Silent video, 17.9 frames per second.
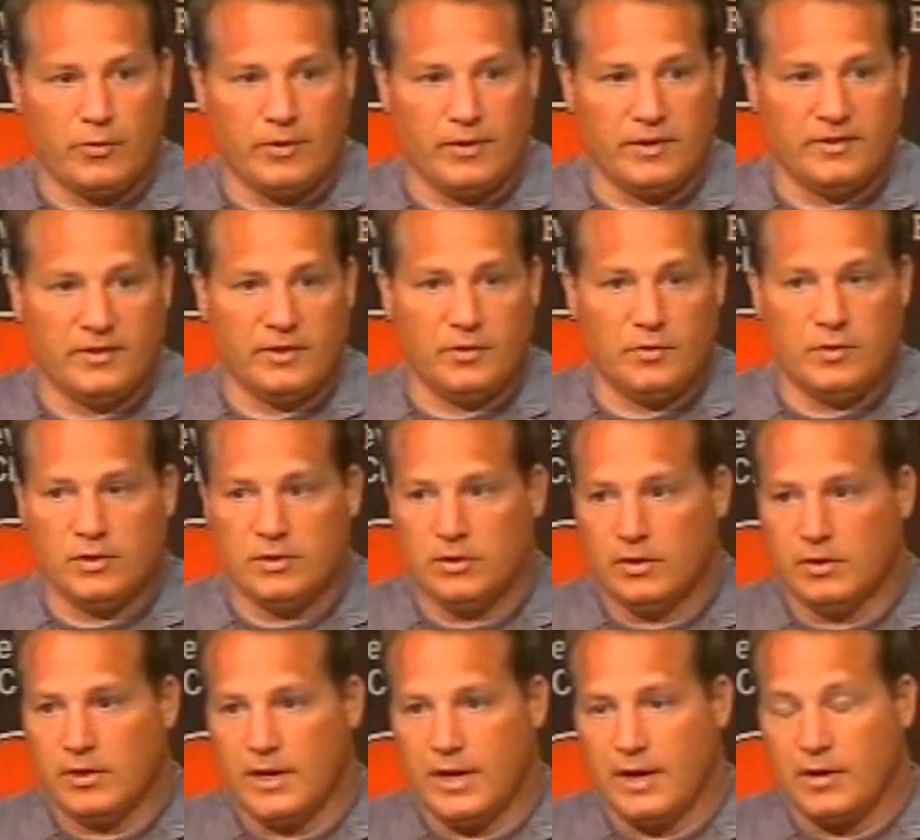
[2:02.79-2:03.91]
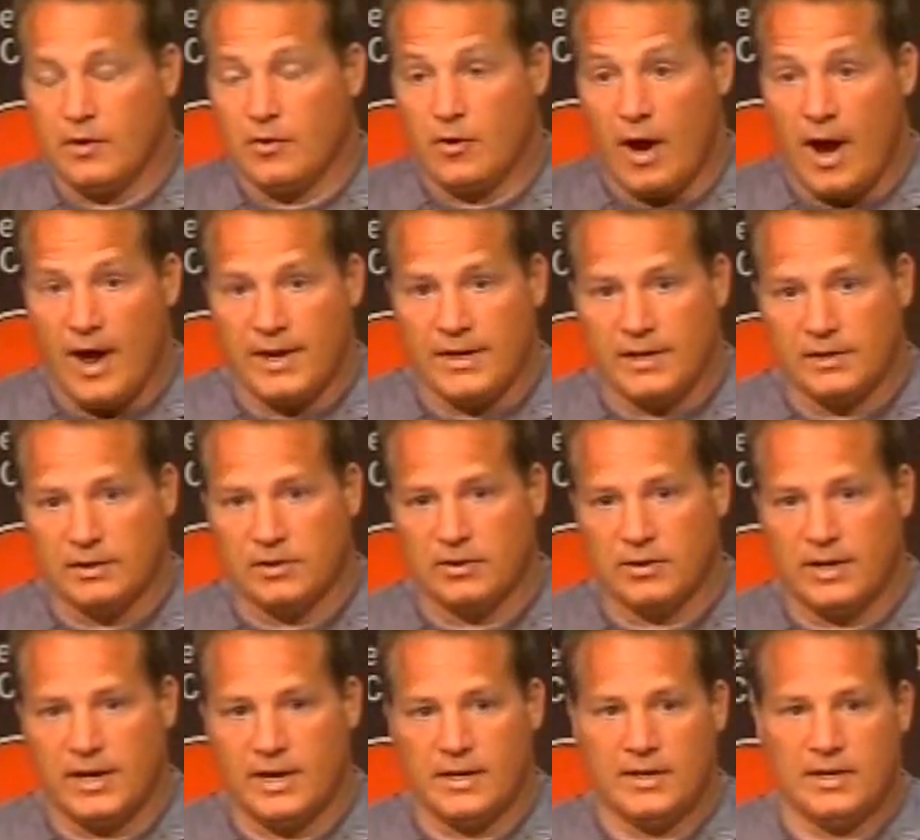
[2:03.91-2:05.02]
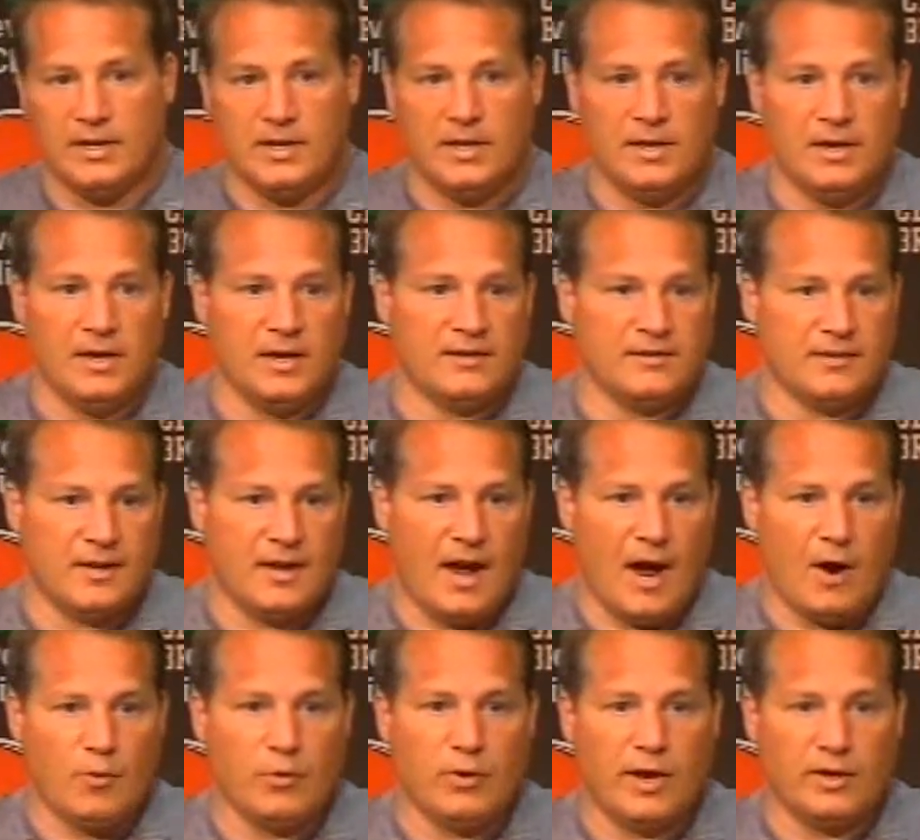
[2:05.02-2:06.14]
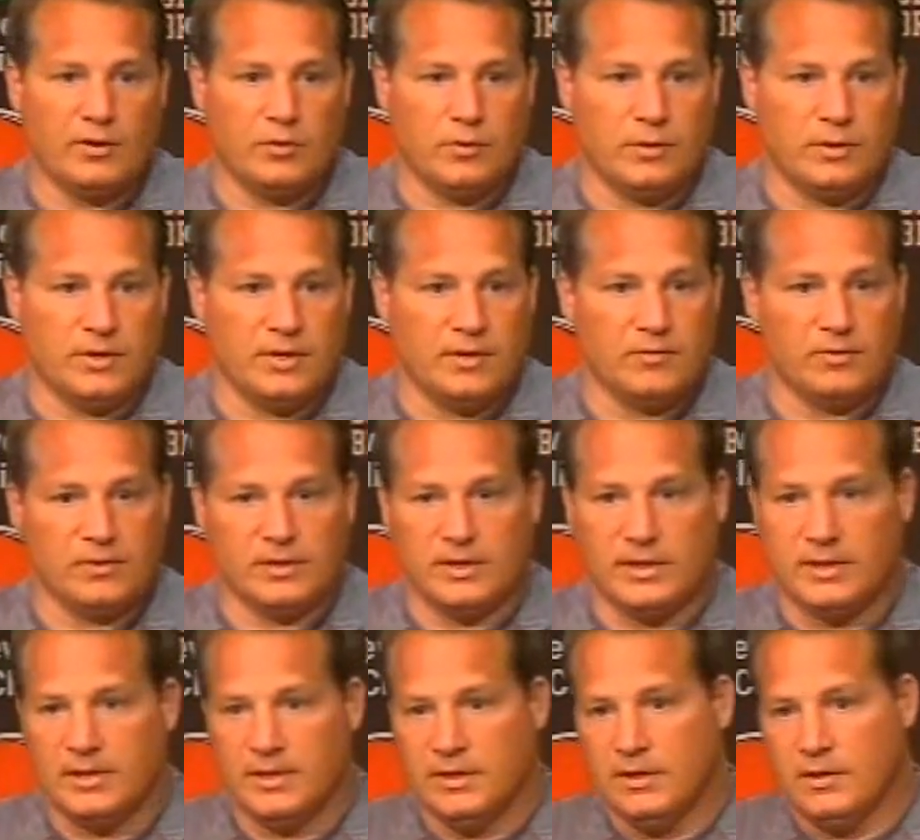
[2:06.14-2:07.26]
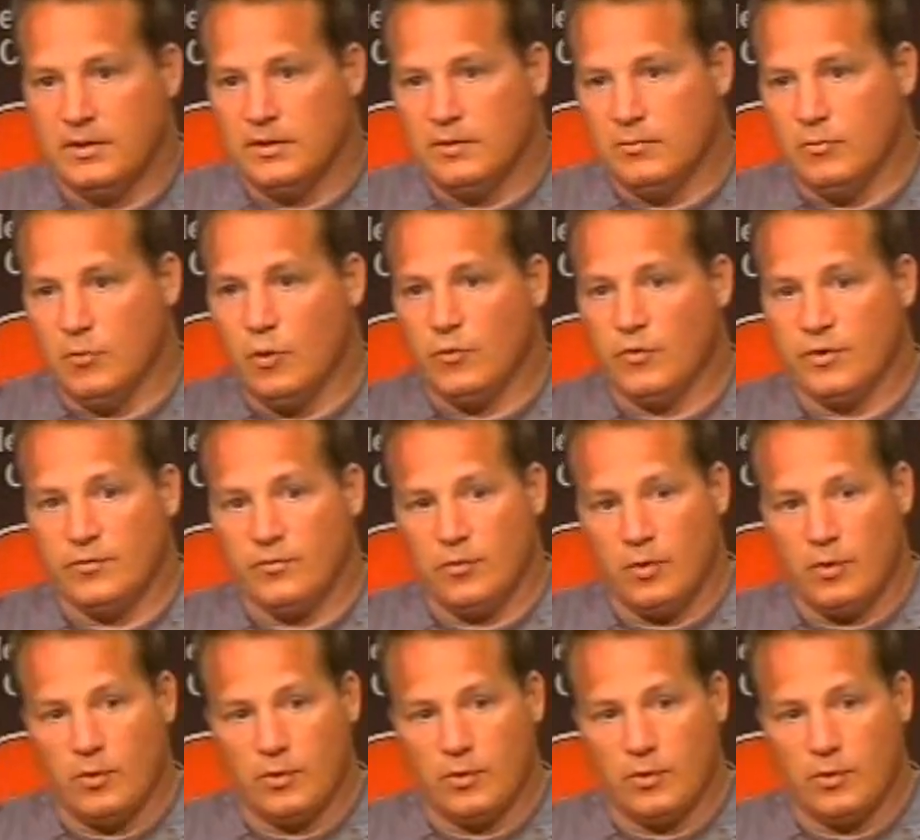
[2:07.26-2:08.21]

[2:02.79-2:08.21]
are all things that you can look at, or I can look at, and say, how would I do it differently moving